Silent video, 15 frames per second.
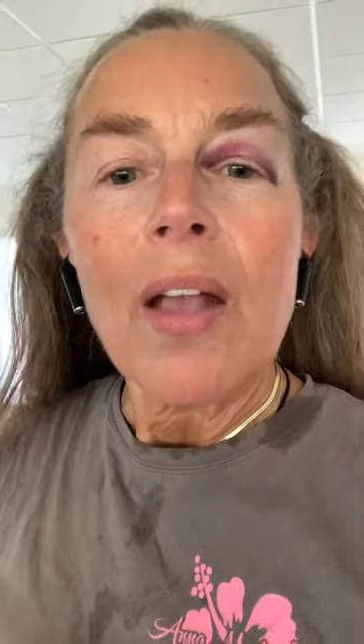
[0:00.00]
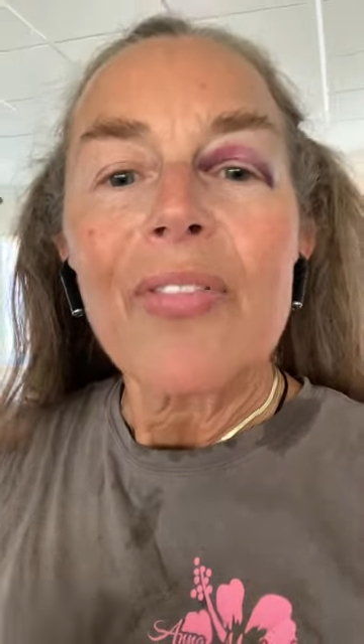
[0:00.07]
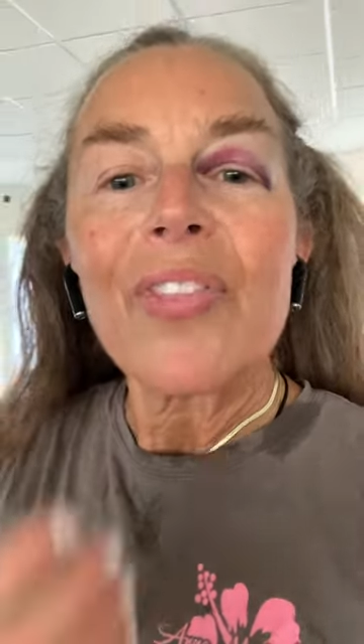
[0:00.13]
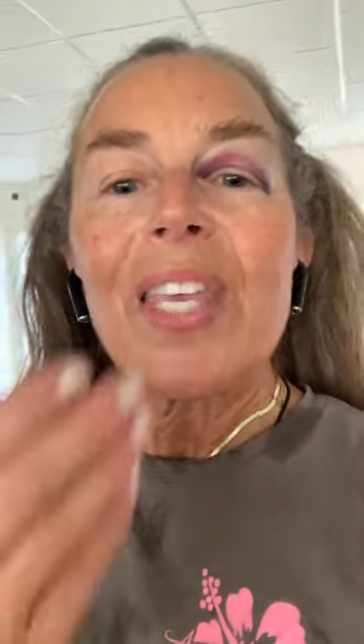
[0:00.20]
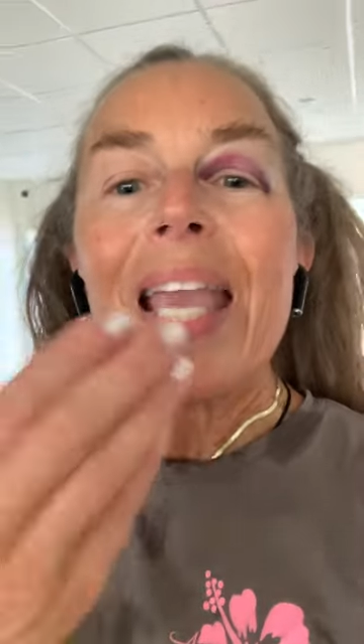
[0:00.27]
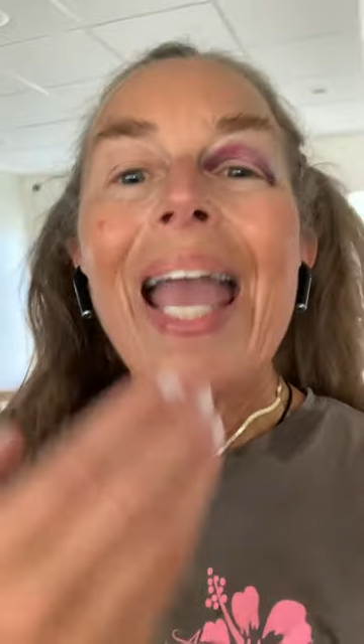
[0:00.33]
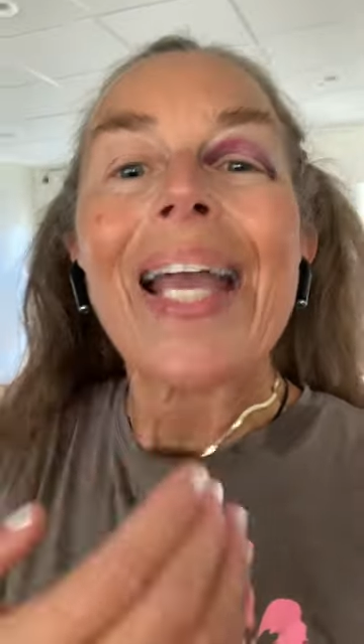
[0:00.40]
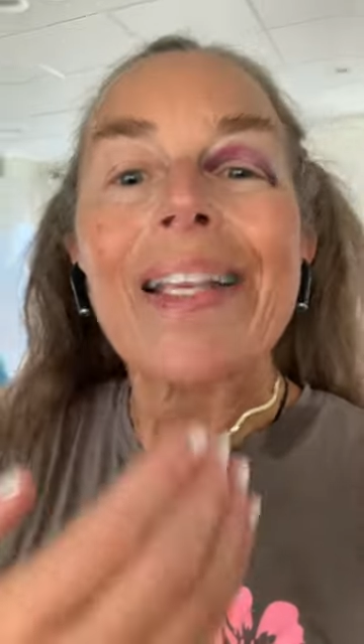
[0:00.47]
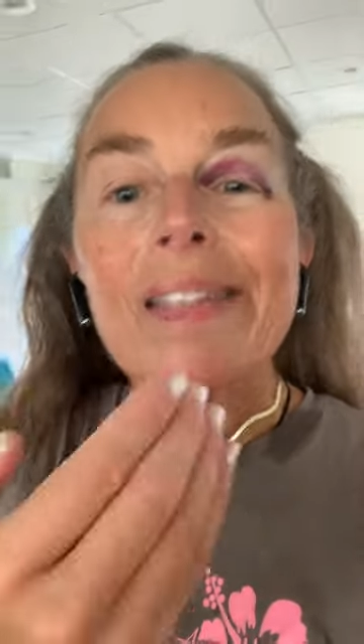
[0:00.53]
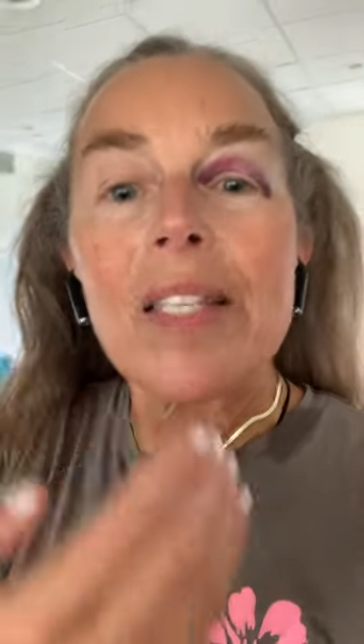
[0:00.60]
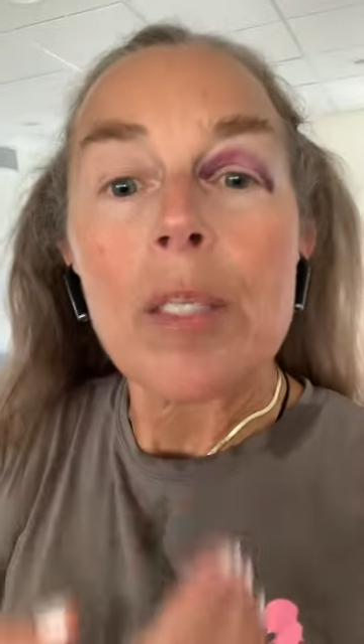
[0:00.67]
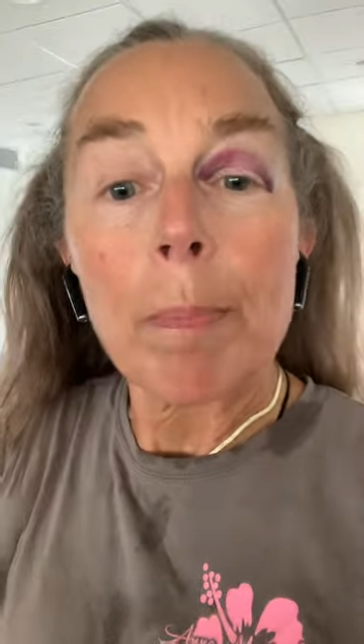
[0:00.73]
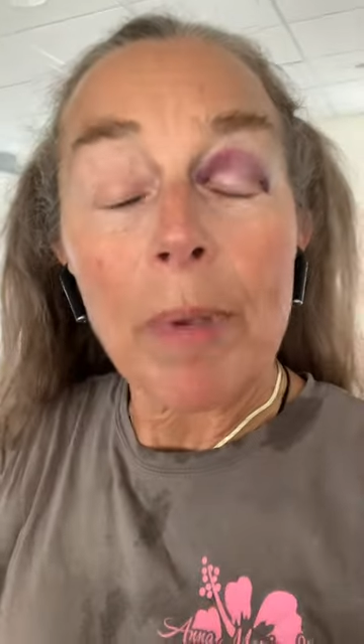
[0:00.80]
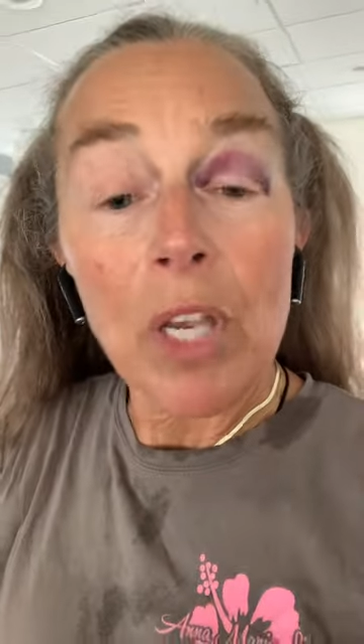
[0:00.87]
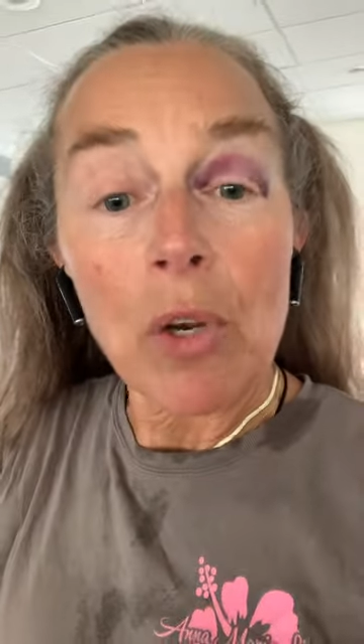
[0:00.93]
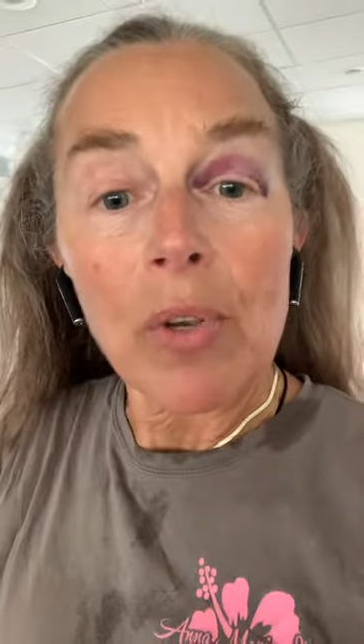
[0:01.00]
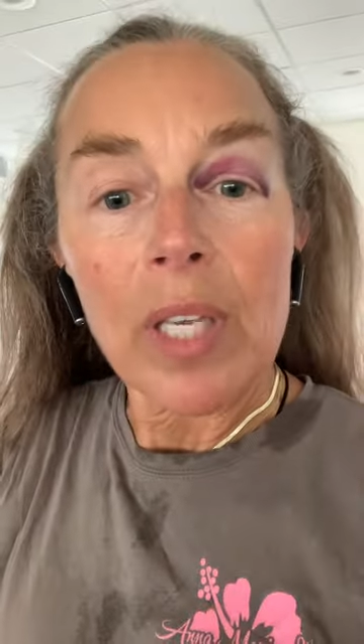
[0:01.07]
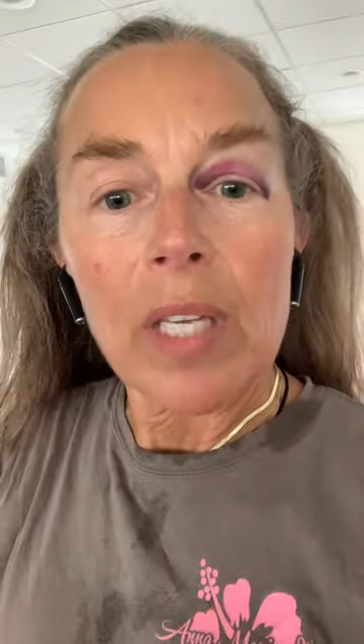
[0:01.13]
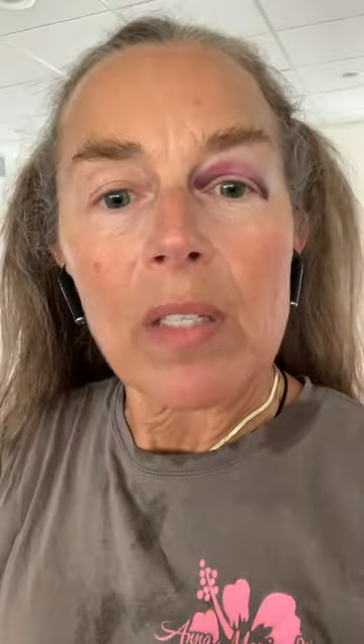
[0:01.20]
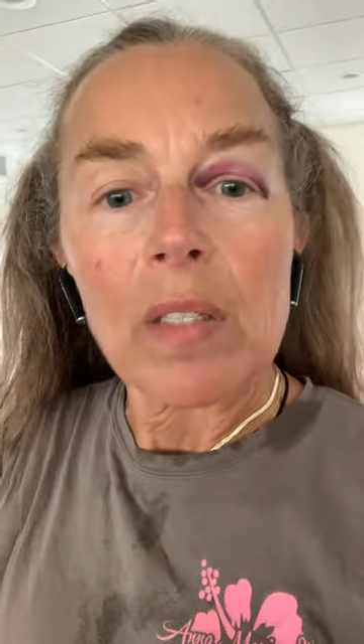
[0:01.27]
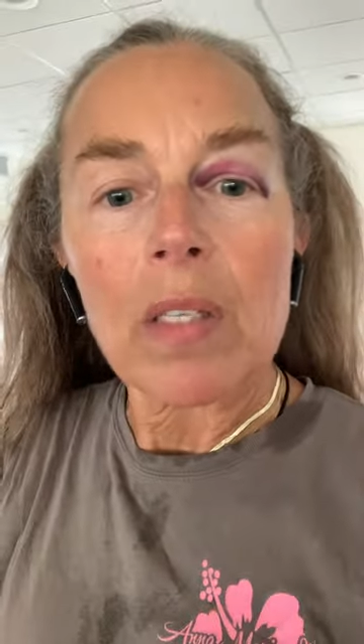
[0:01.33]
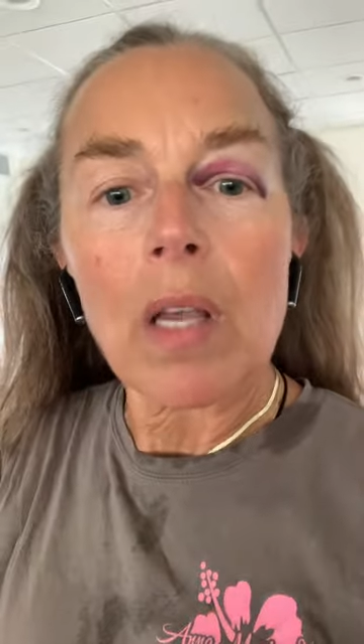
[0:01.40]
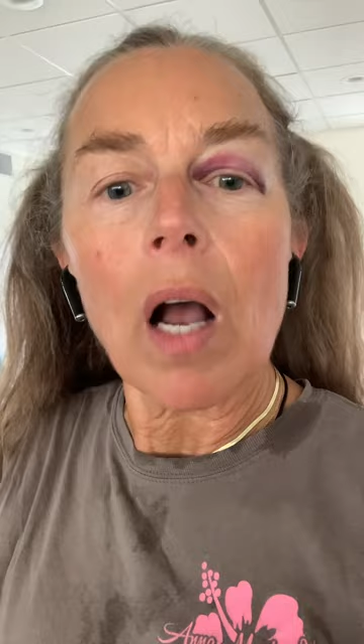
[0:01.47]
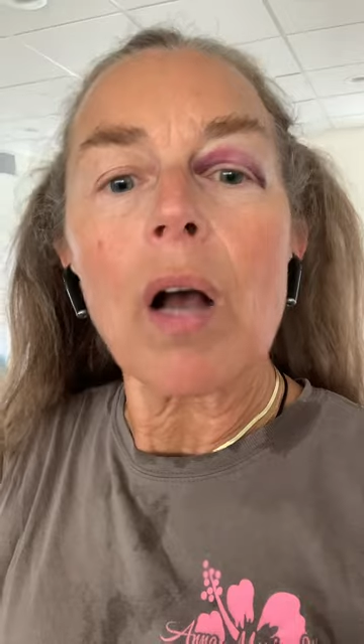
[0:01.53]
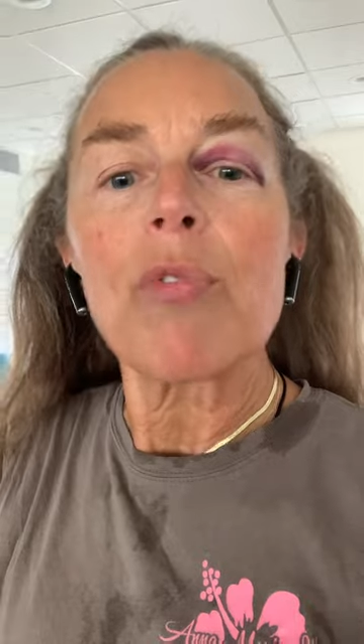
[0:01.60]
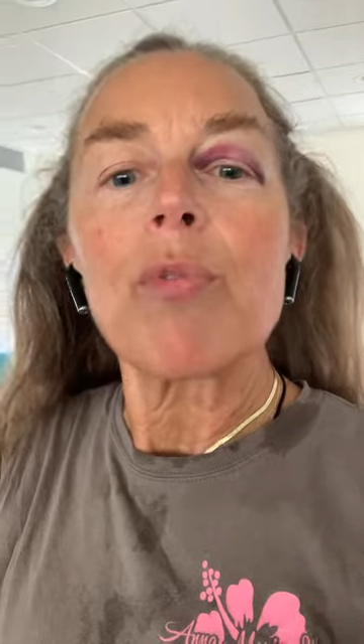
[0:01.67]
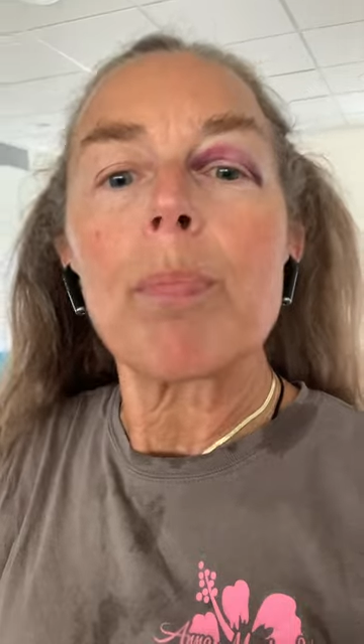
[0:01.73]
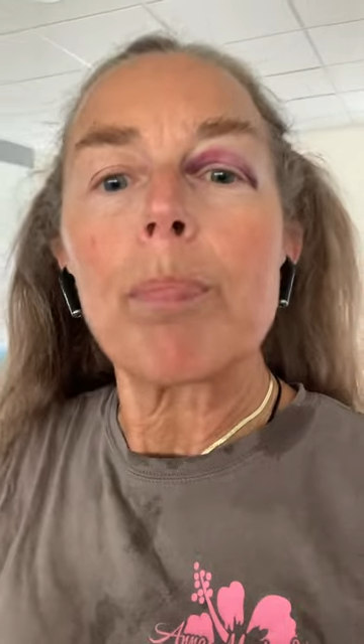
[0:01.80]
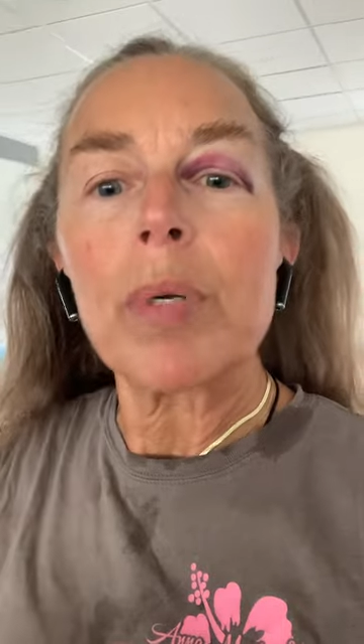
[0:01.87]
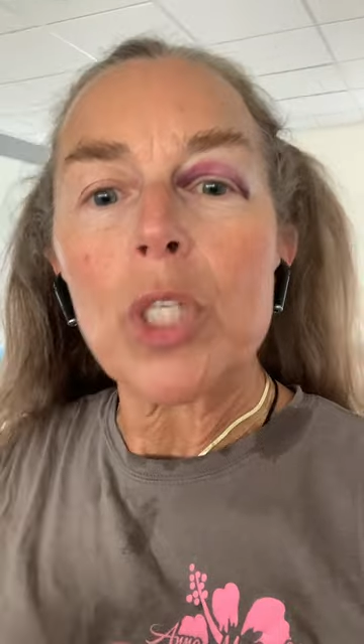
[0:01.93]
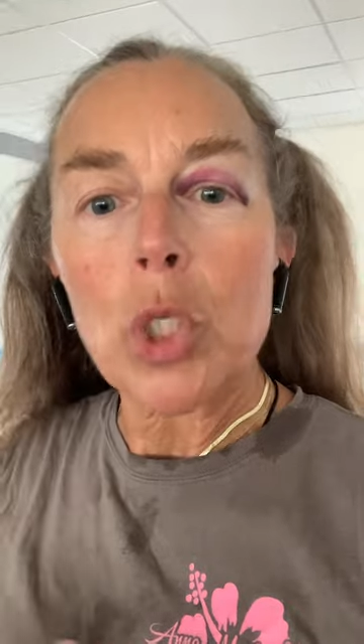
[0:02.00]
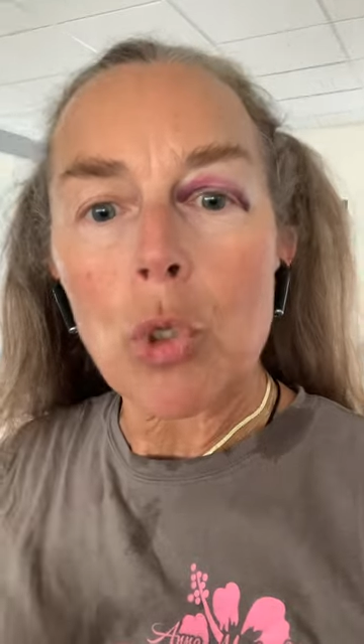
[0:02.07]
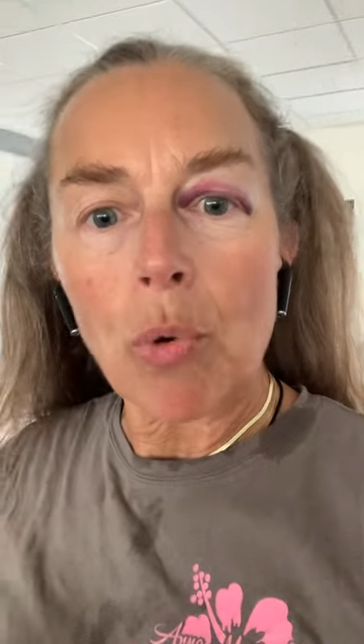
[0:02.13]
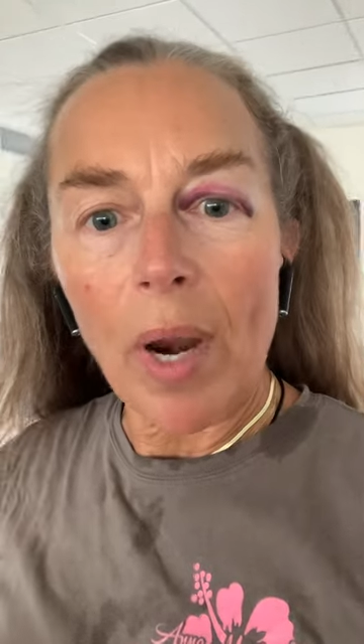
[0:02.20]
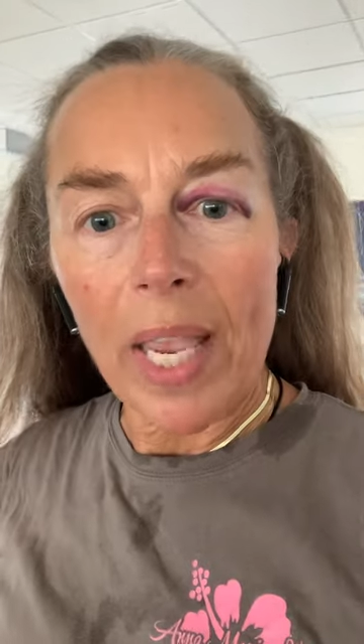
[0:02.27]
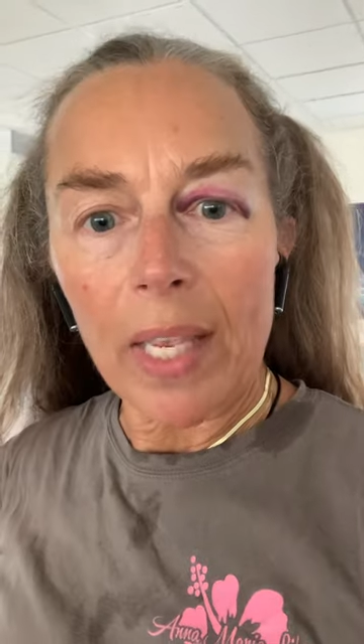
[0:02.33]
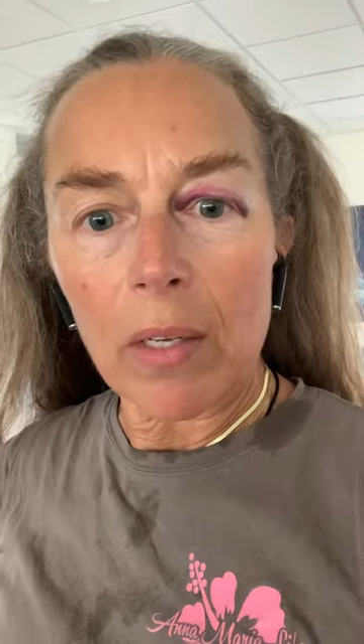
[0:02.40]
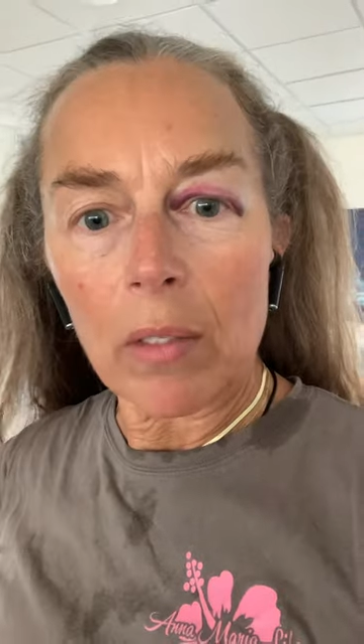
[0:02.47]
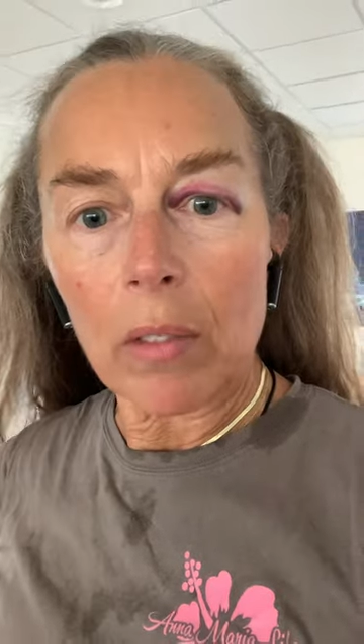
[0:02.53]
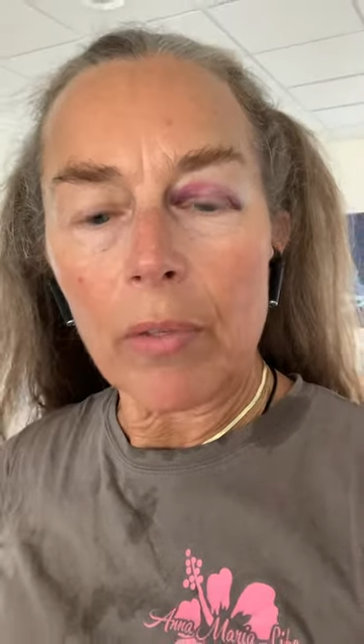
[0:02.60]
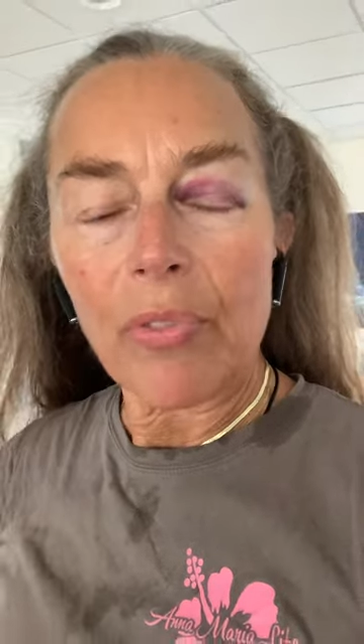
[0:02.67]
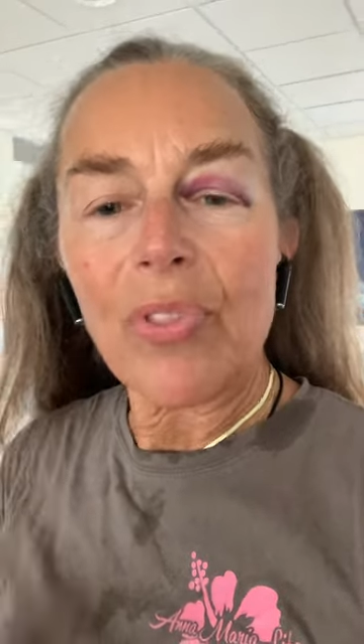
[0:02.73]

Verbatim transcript: the experience of betrayal,